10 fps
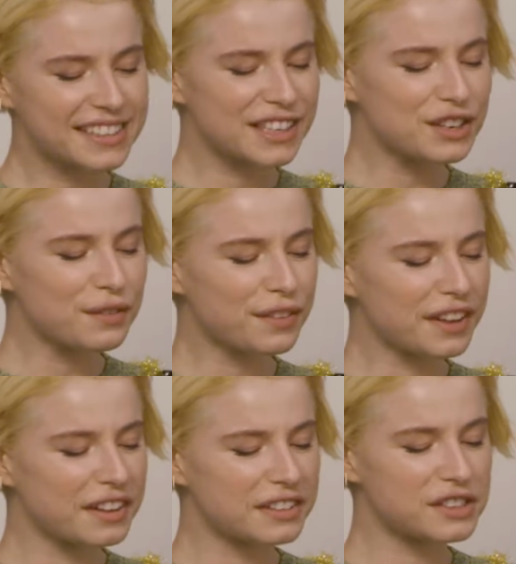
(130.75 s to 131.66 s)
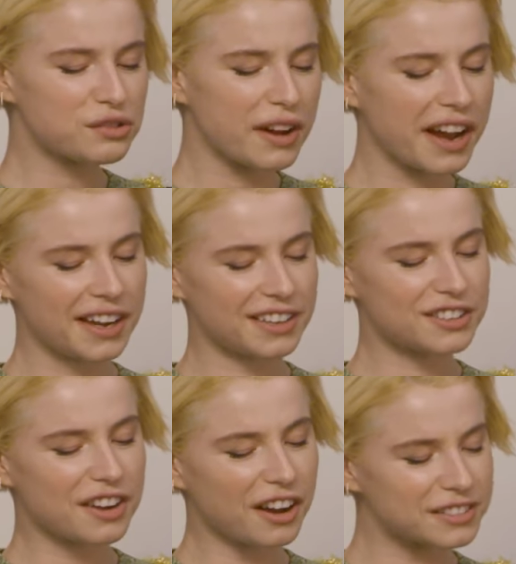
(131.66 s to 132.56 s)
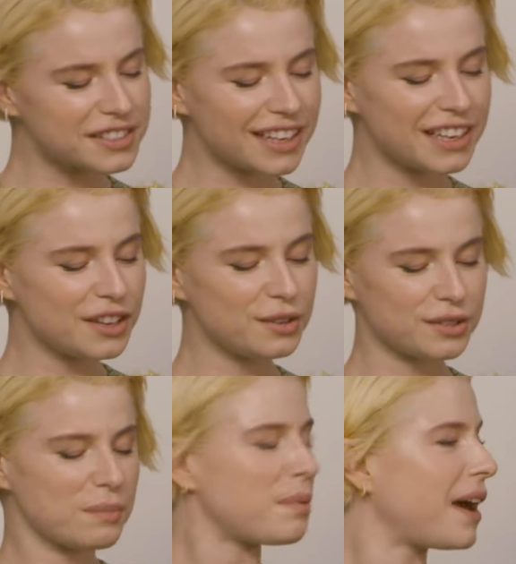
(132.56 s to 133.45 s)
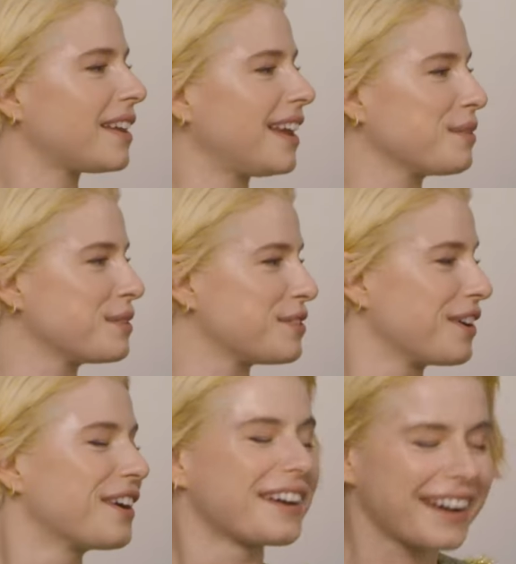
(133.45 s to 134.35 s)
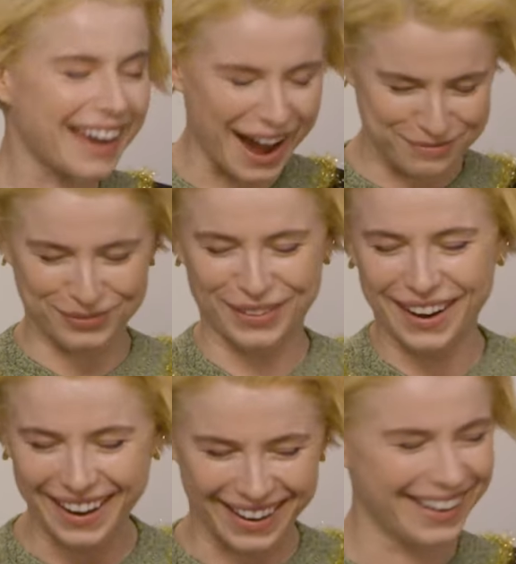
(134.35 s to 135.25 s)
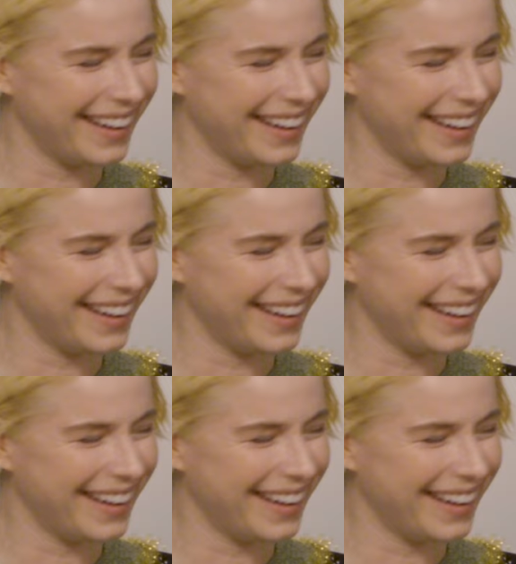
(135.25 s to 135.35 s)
Did you feel strange constantly using bad language on the camera?